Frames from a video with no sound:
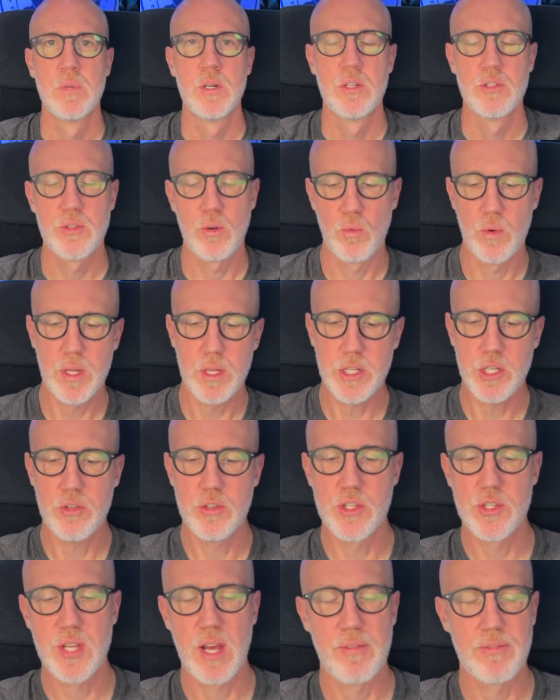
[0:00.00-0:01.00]
So really you
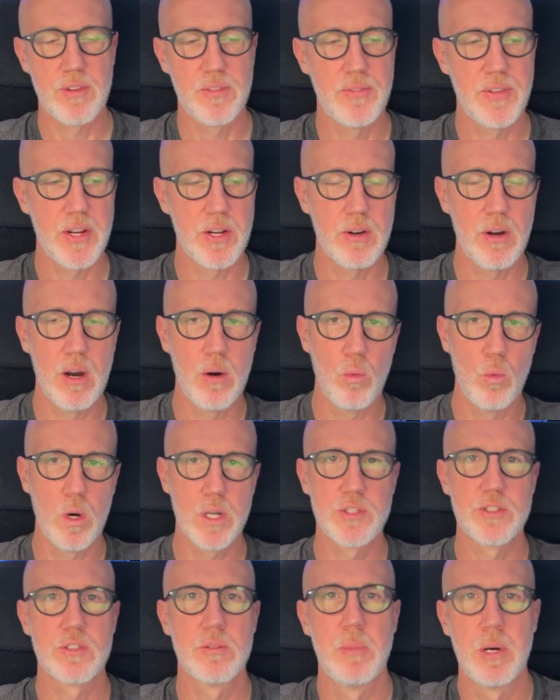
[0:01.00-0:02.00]
just have to figure out
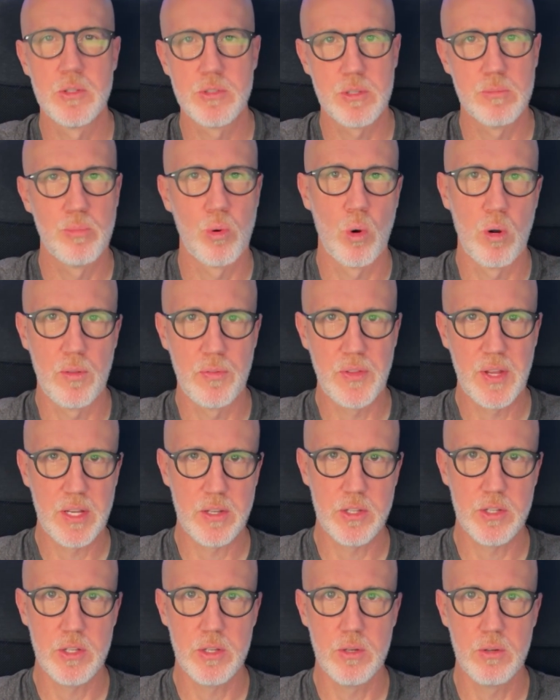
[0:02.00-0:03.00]
what's the most important thing
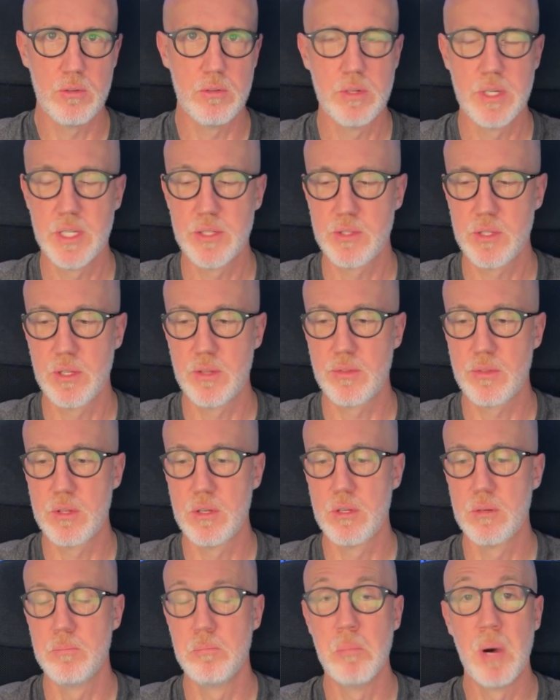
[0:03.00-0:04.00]
to you. Is it
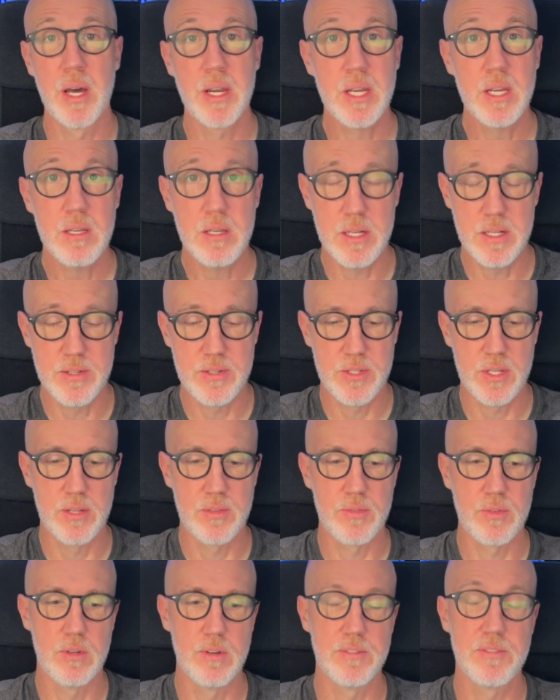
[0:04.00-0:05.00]
the money? Is it
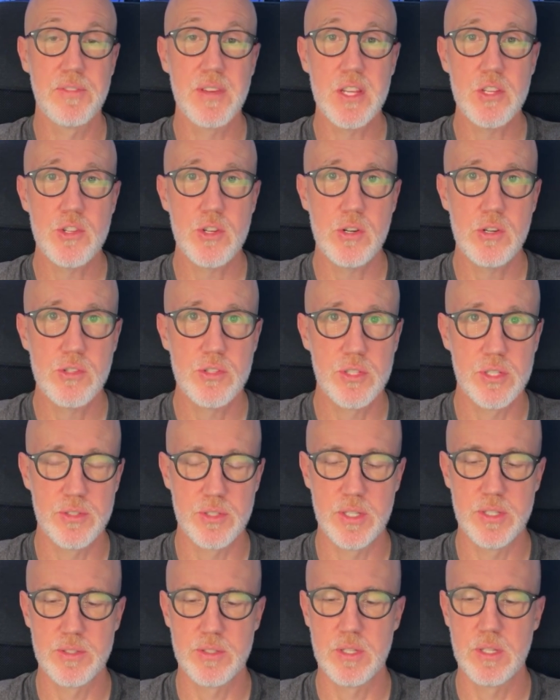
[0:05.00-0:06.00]
the features? Is
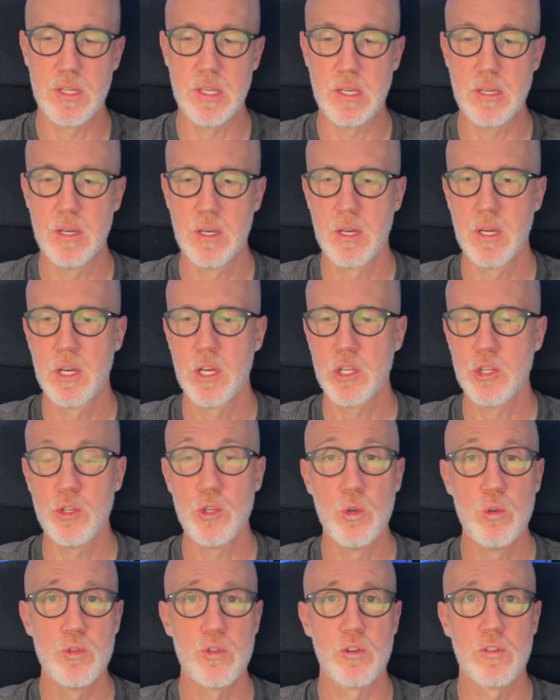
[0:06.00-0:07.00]
it the
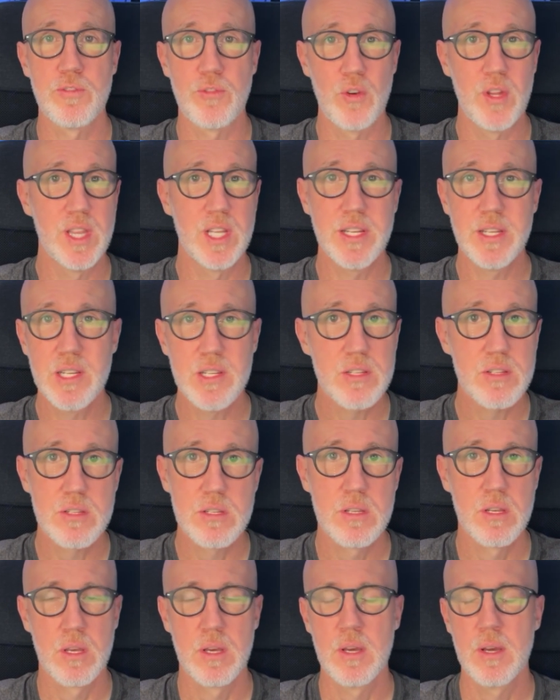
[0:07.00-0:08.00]
user
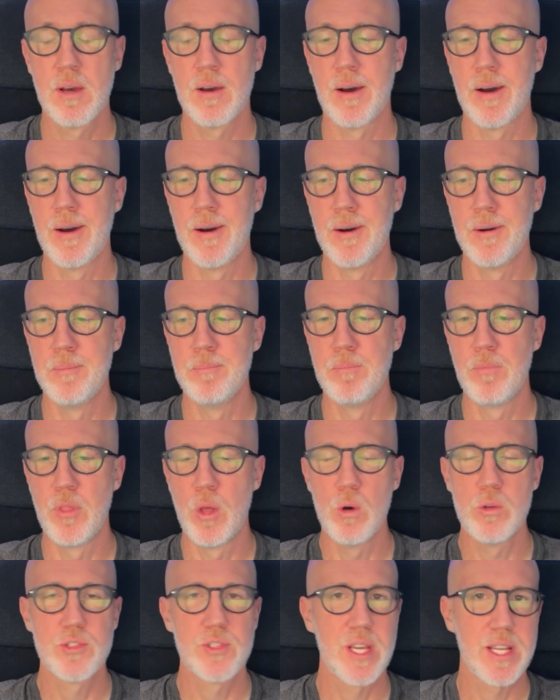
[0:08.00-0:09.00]
friendliness? Um,
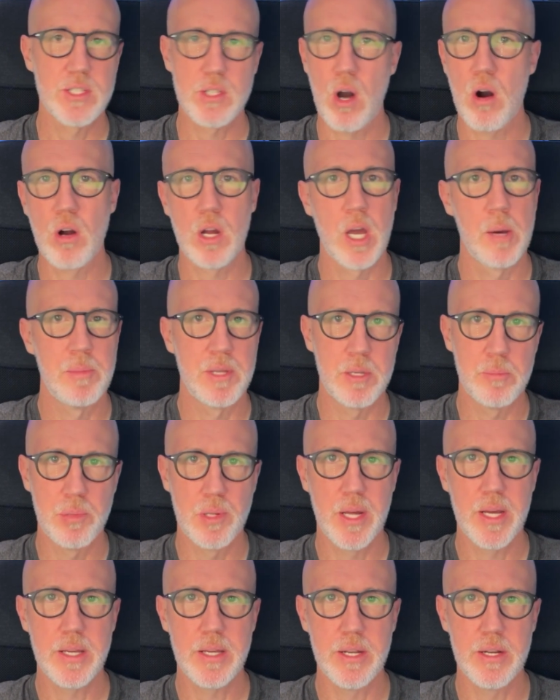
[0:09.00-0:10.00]
those things all come into
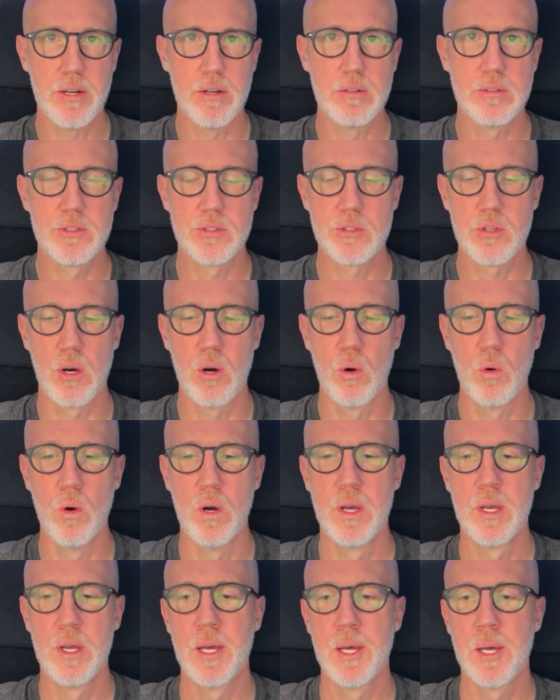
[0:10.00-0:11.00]
play here. So
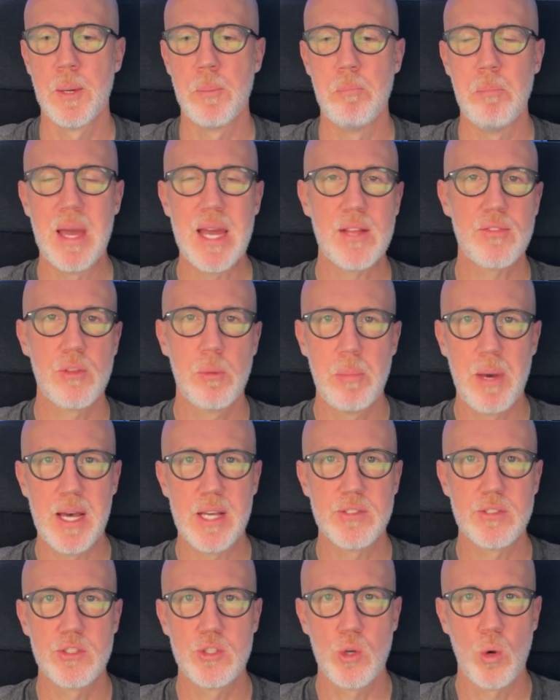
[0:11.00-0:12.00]
make the
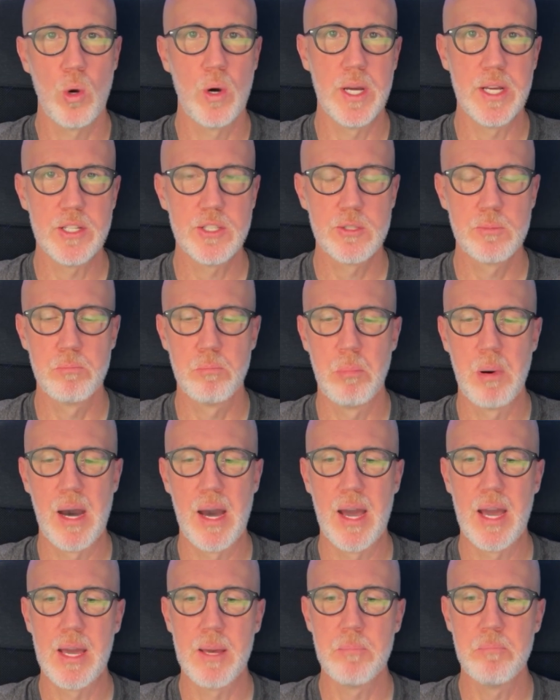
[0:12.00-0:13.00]
best choice
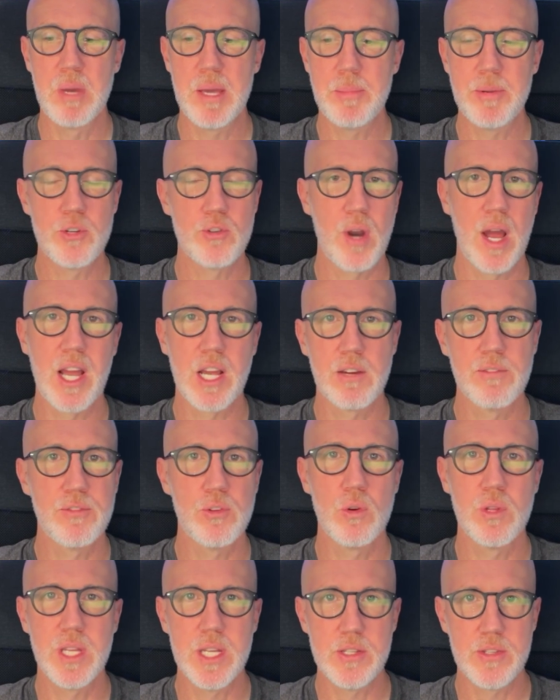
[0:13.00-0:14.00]
by maybe trying a
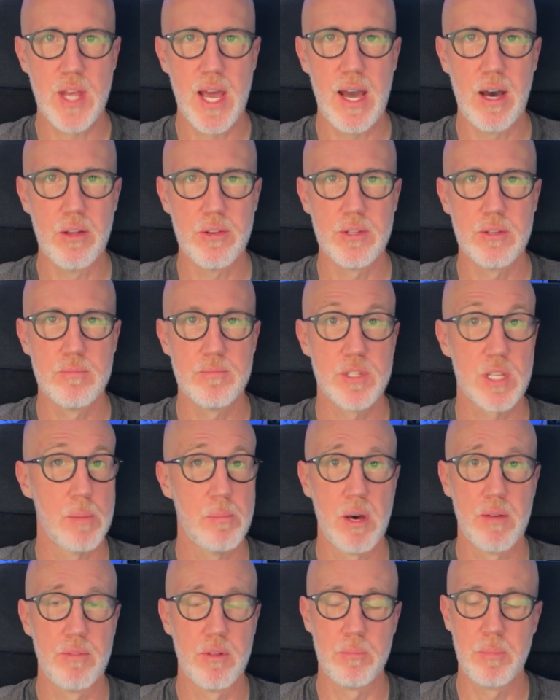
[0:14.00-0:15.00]
few of these out. Some
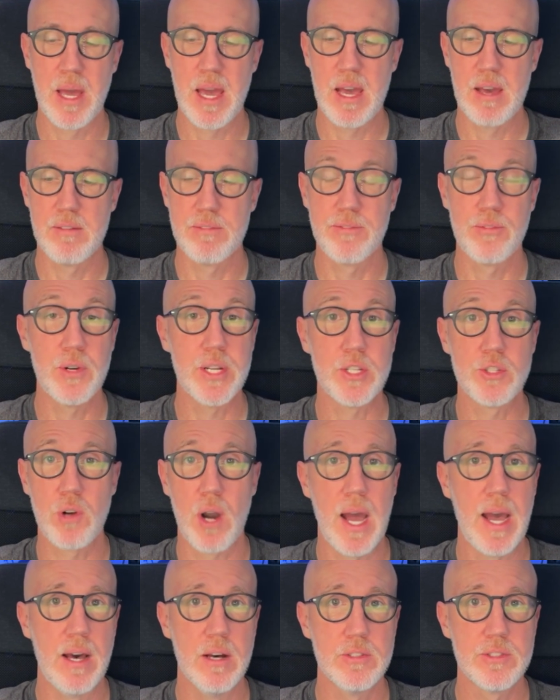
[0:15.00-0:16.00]
of them have free
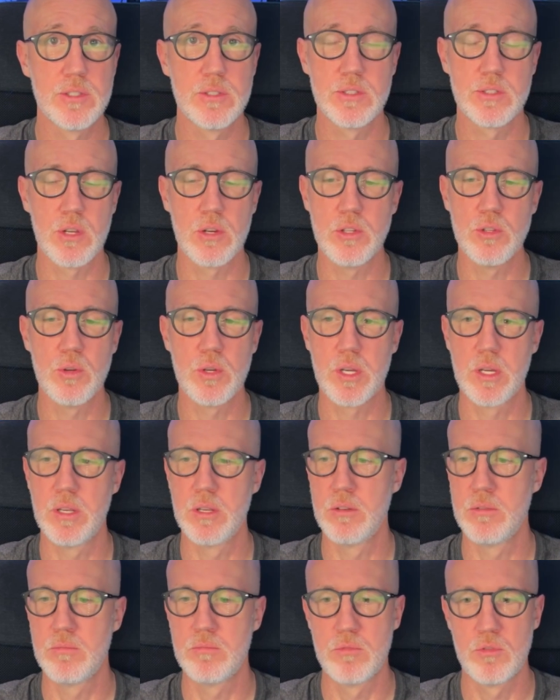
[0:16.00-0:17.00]
trials, so you
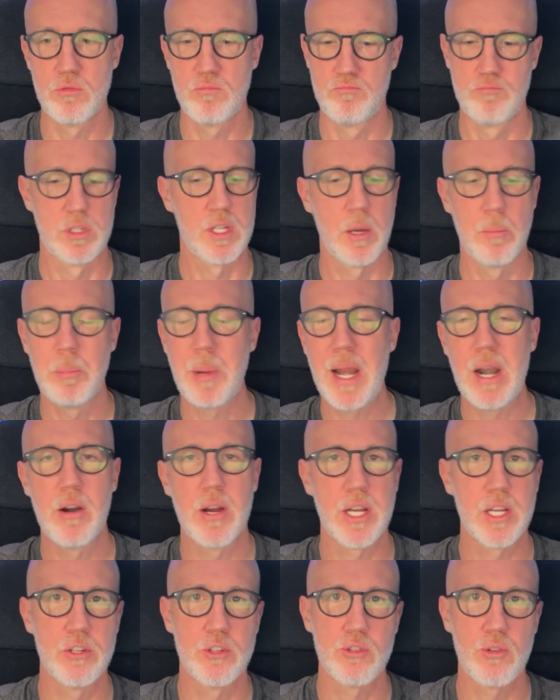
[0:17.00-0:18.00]
can compare
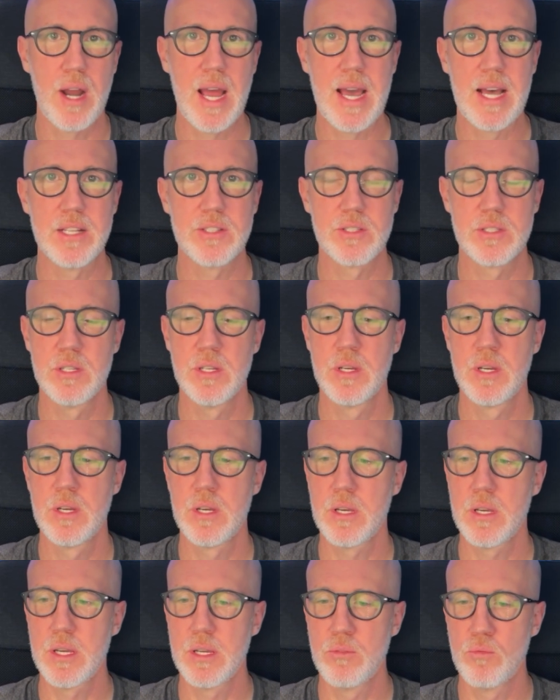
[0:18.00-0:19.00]
and contrast
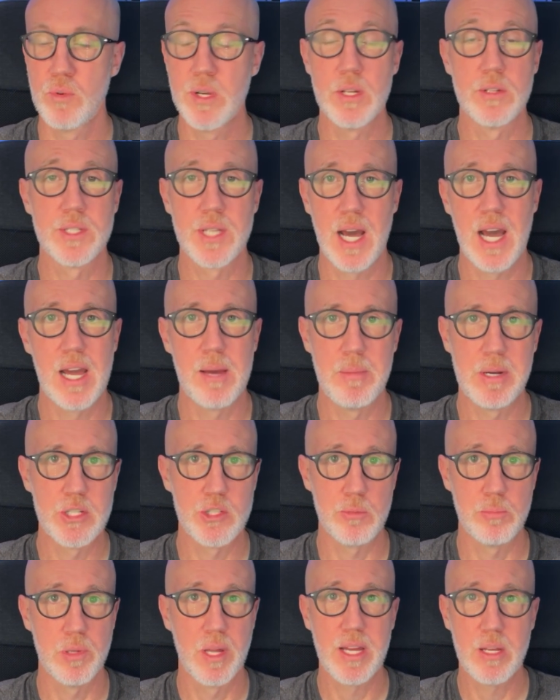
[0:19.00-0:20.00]
in real time as
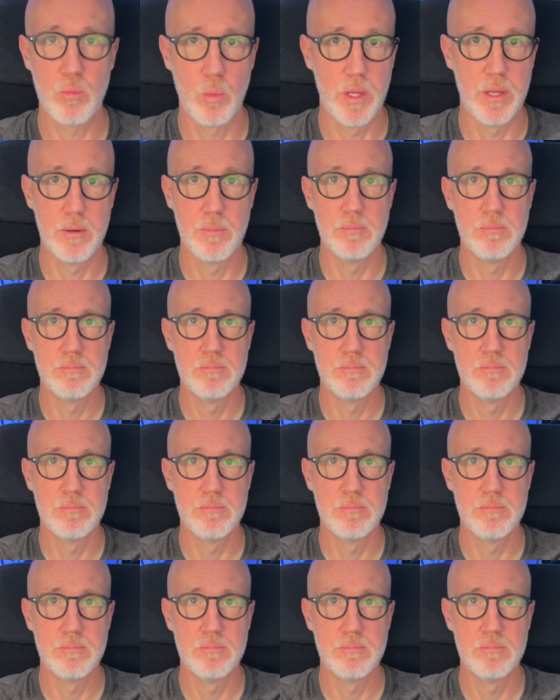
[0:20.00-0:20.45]
you're playing with them.